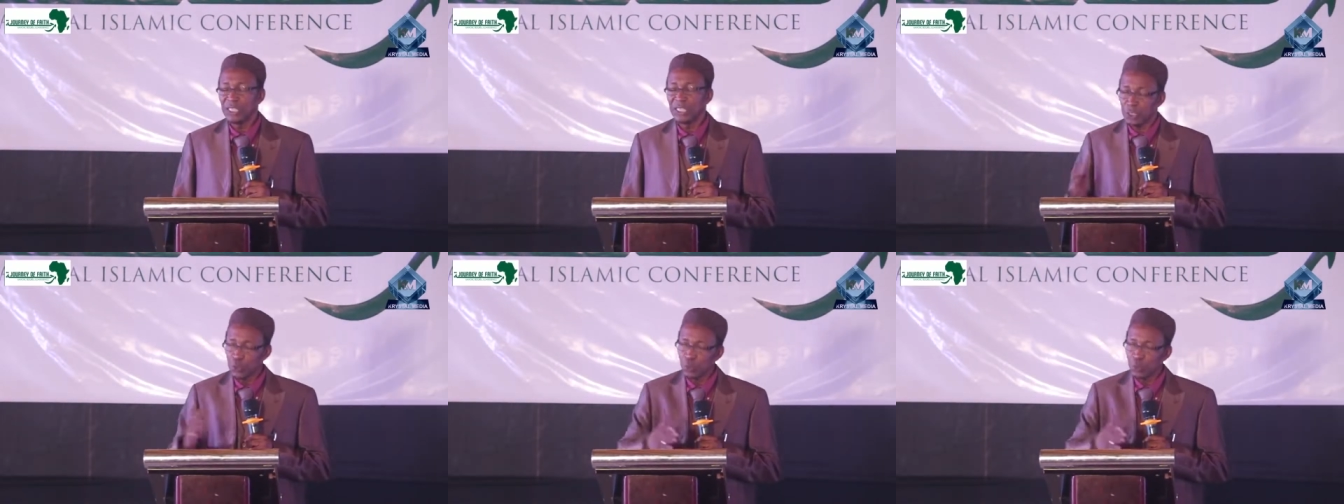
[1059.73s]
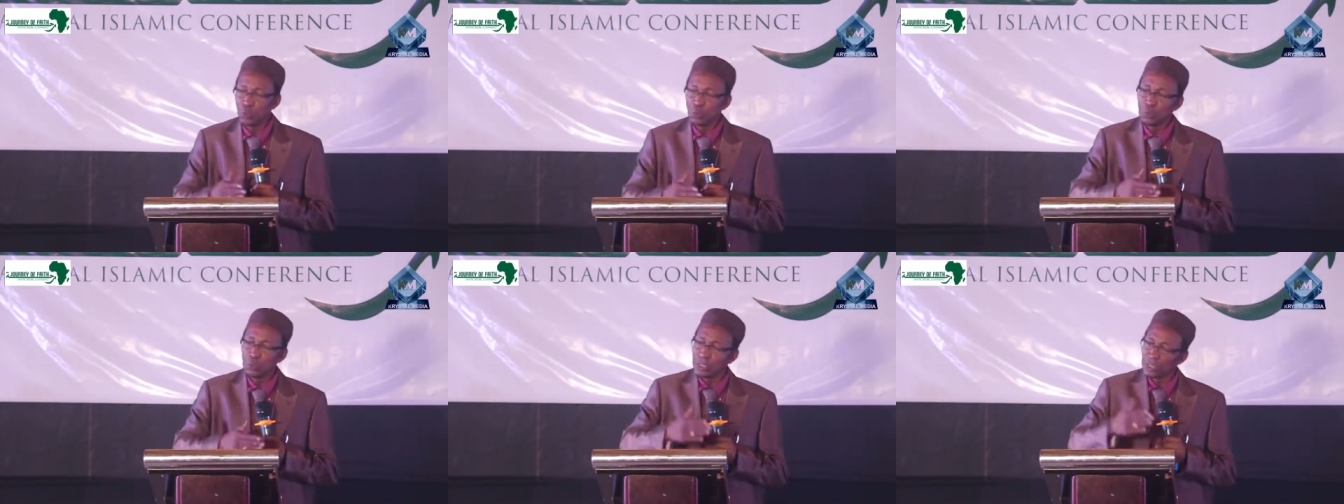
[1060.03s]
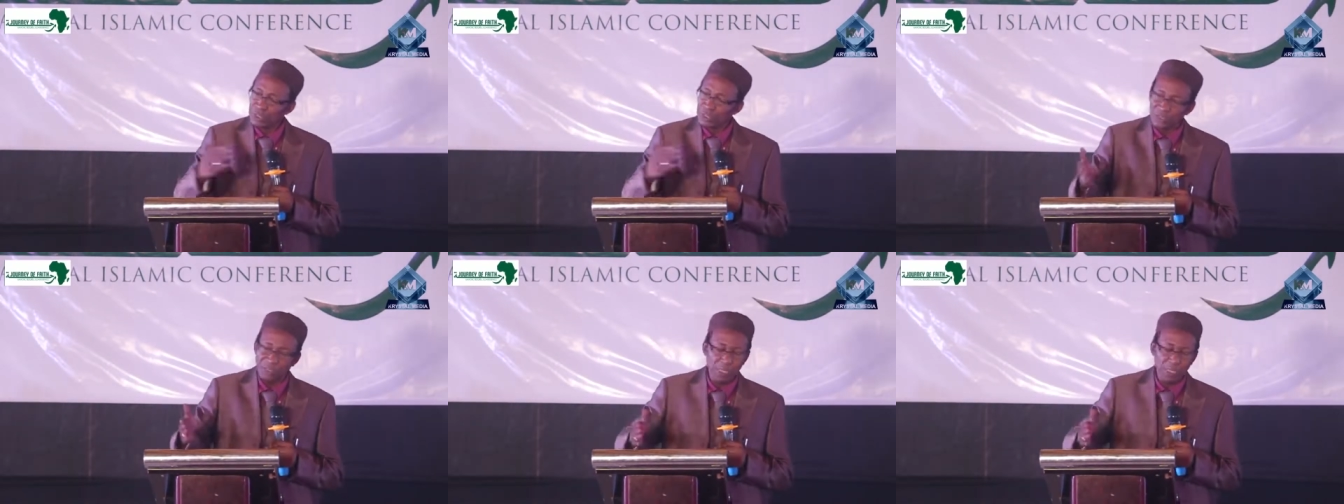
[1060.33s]
Jew,
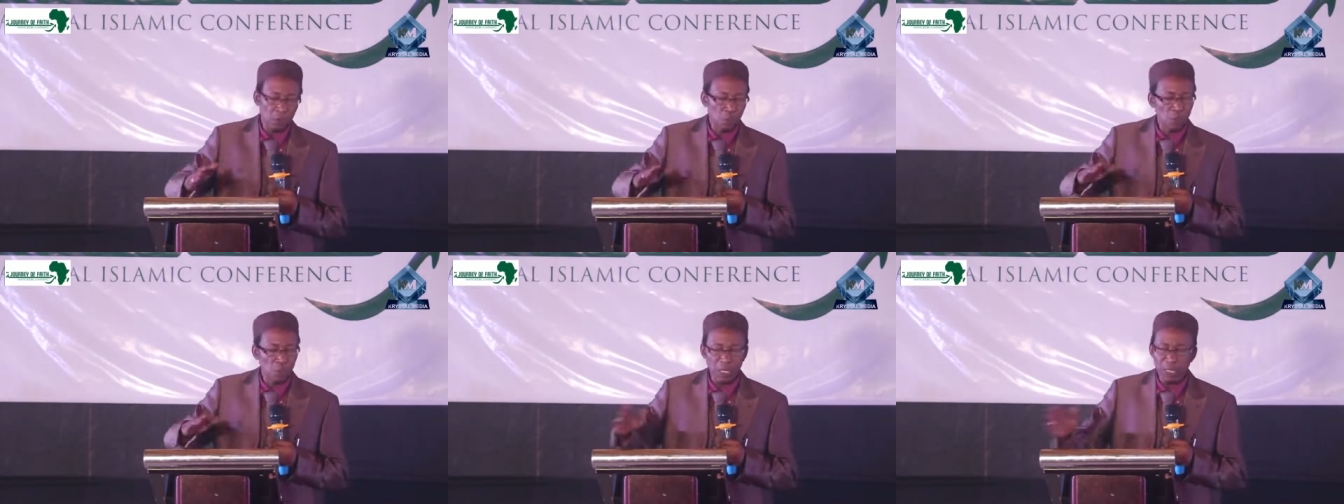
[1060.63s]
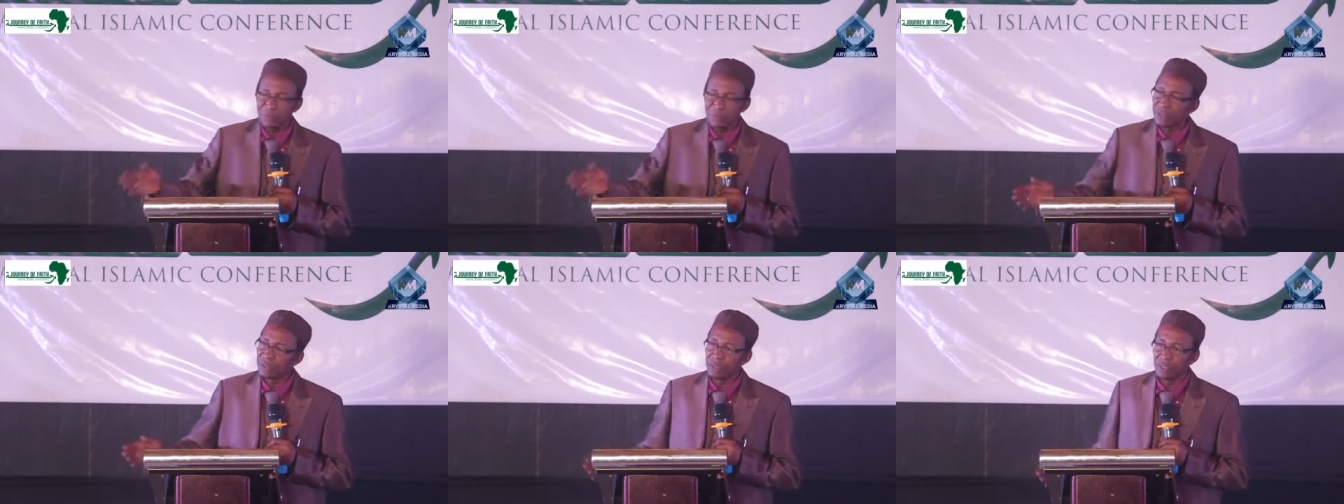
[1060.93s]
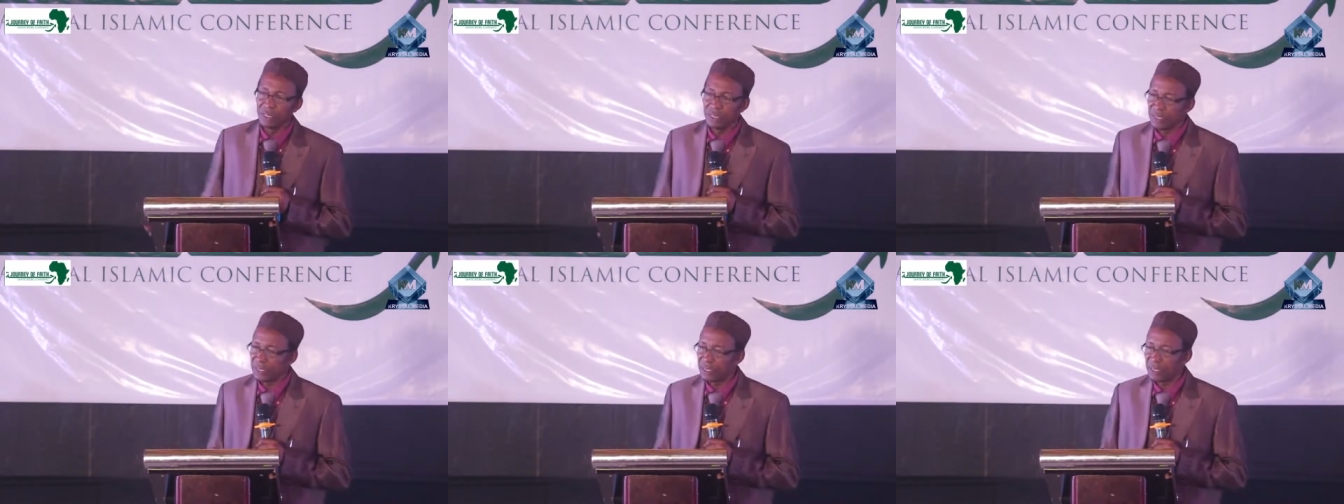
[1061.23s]
Christian, whatever
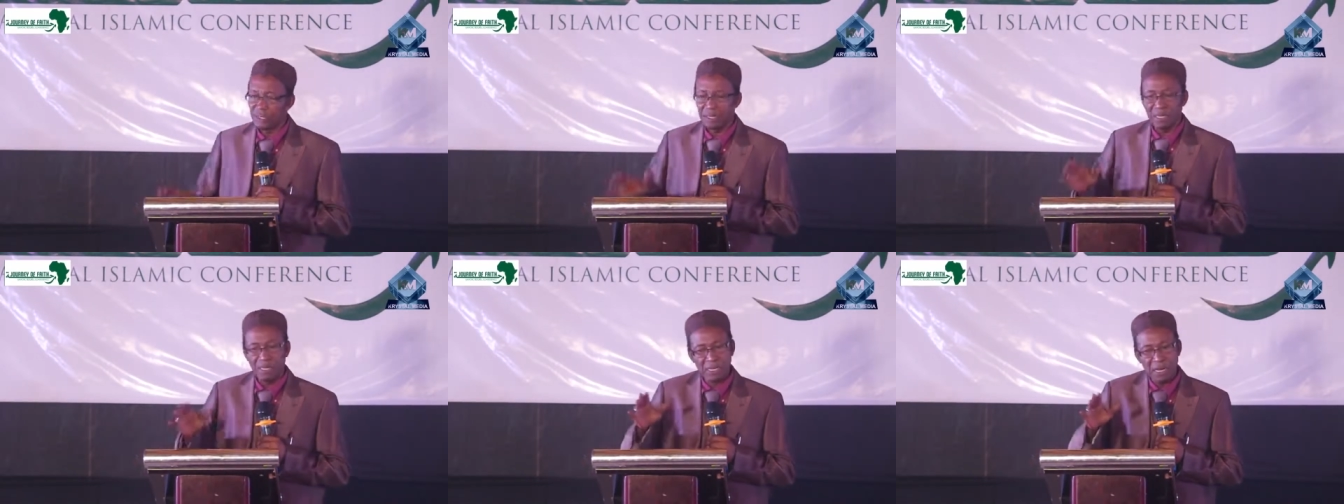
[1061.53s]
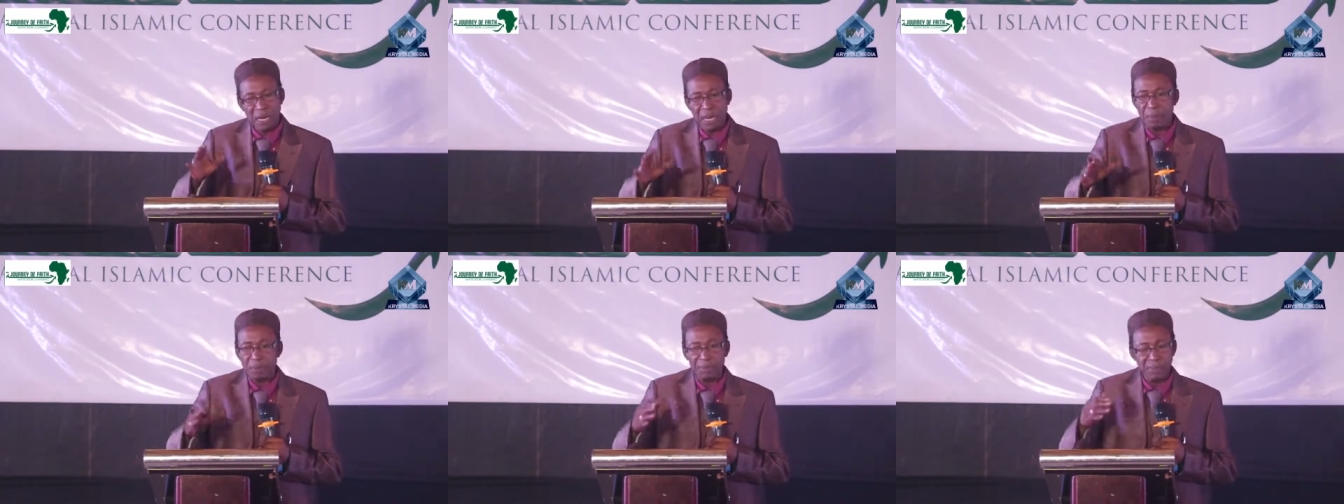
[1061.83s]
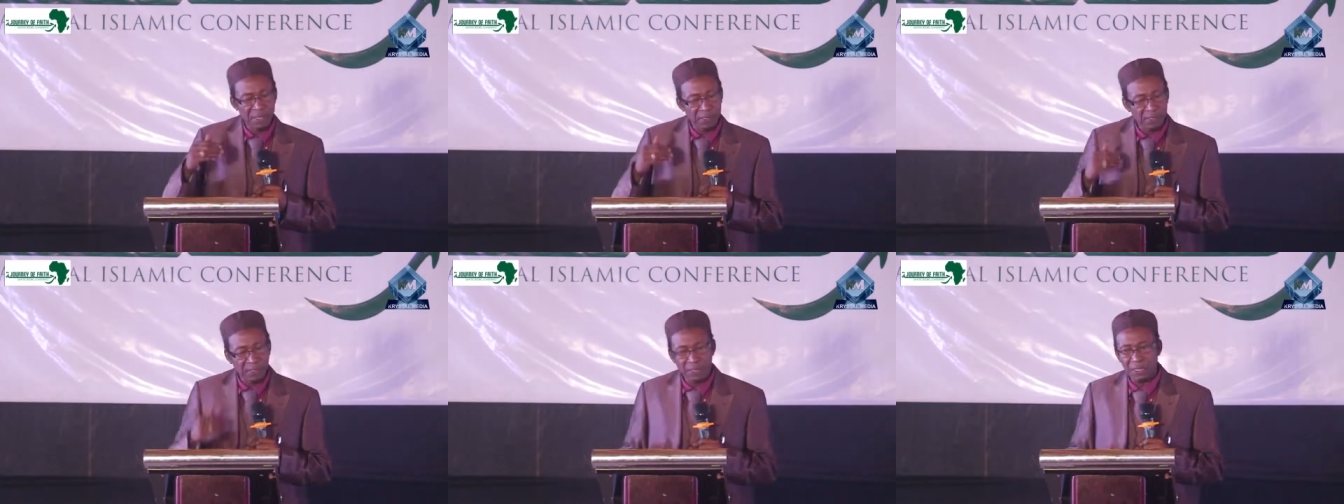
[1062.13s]
religion, they come,
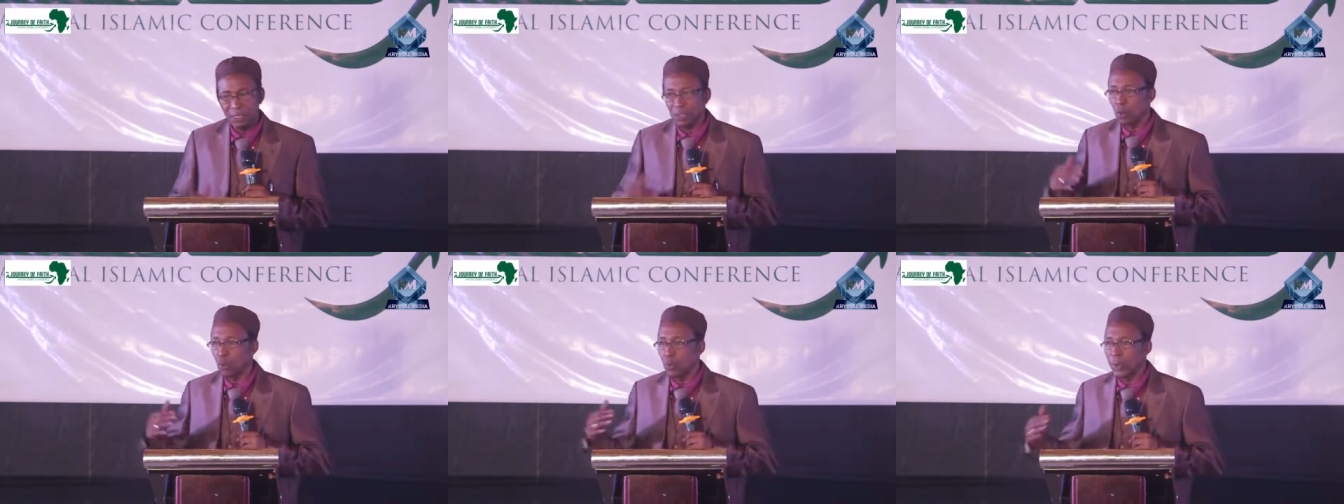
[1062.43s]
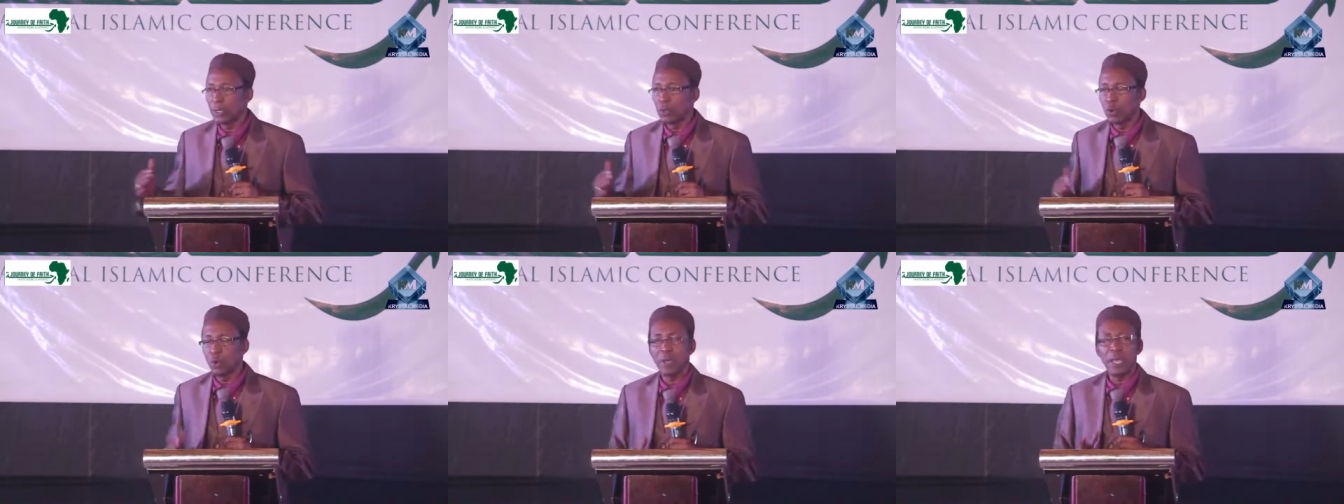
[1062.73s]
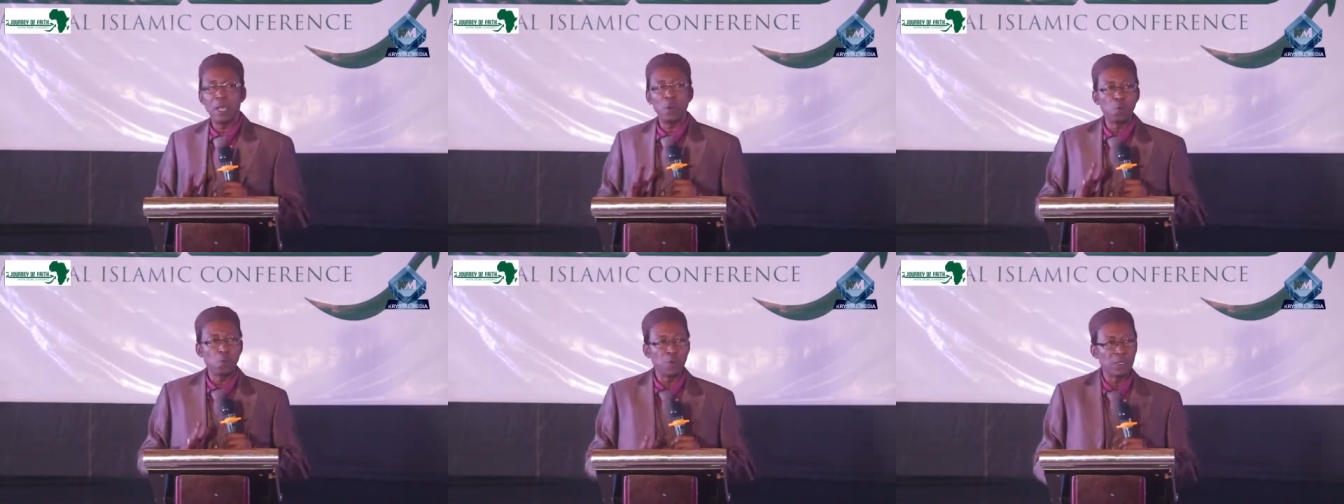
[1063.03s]
they sit, we go
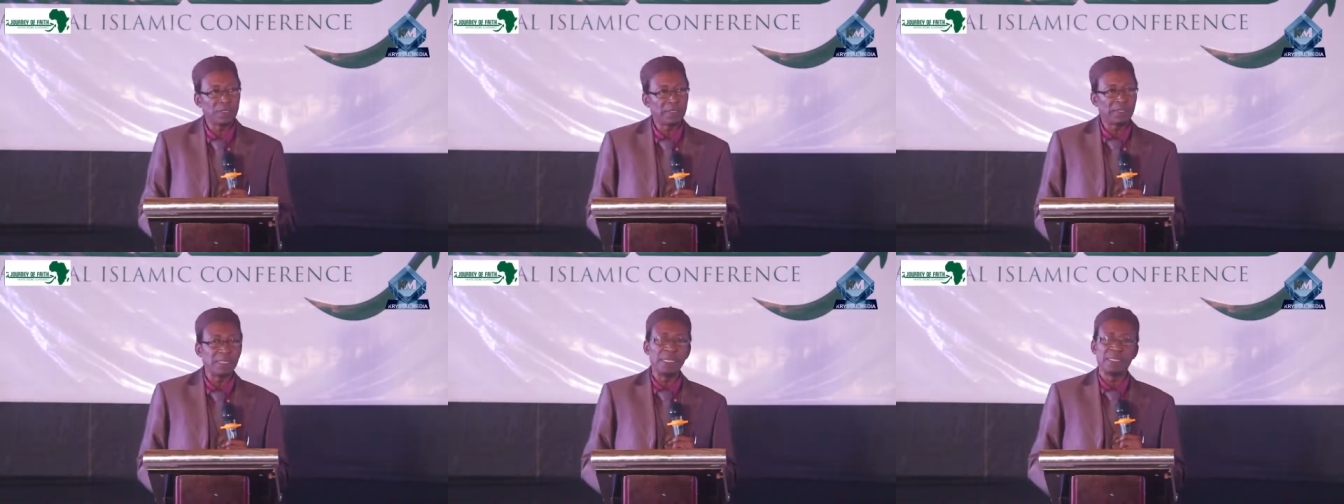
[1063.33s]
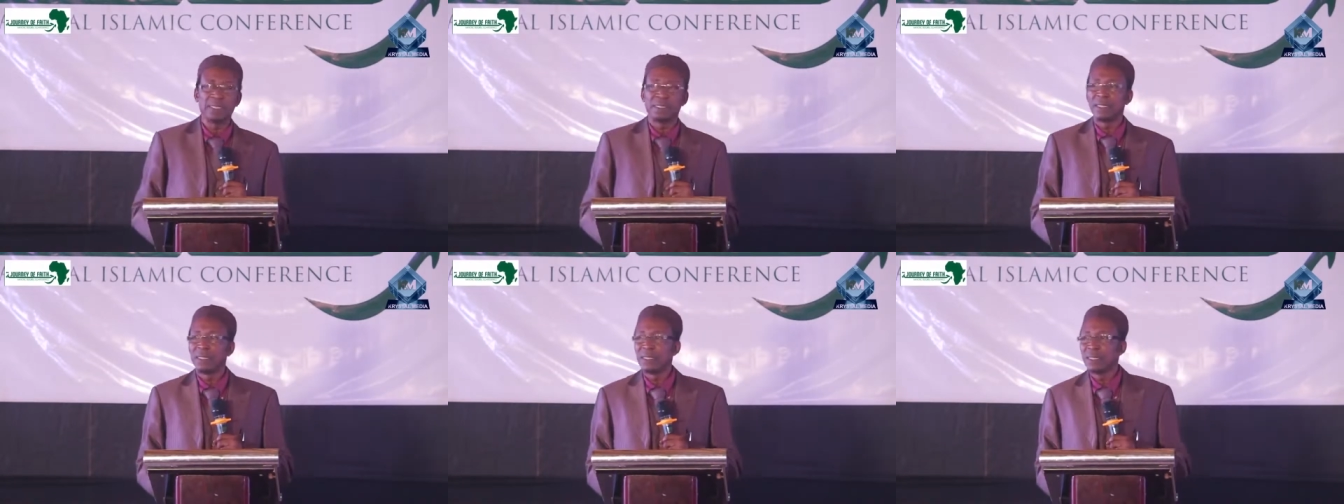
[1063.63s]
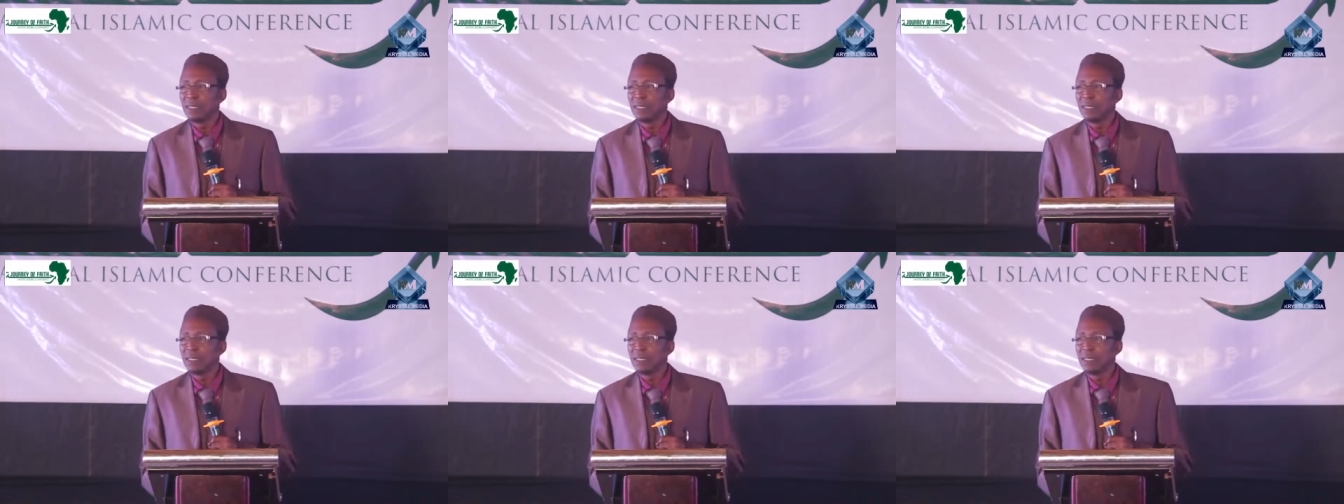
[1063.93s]
and we sit.